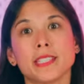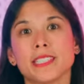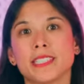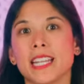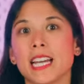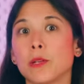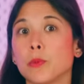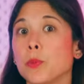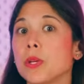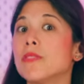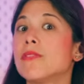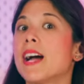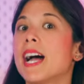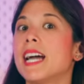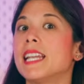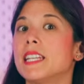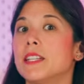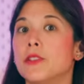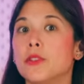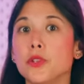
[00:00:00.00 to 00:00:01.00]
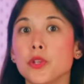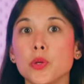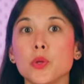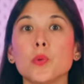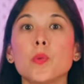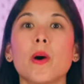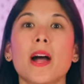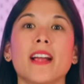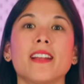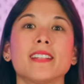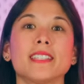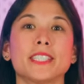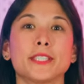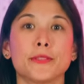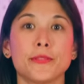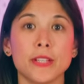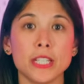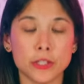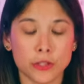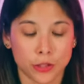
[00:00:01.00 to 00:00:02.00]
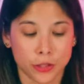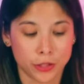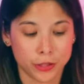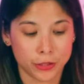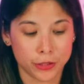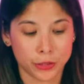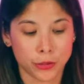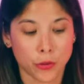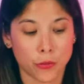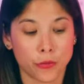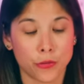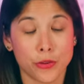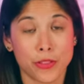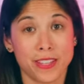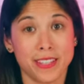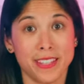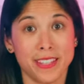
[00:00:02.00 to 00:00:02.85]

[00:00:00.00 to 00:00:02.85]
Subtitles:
is that we've added new wireless features for the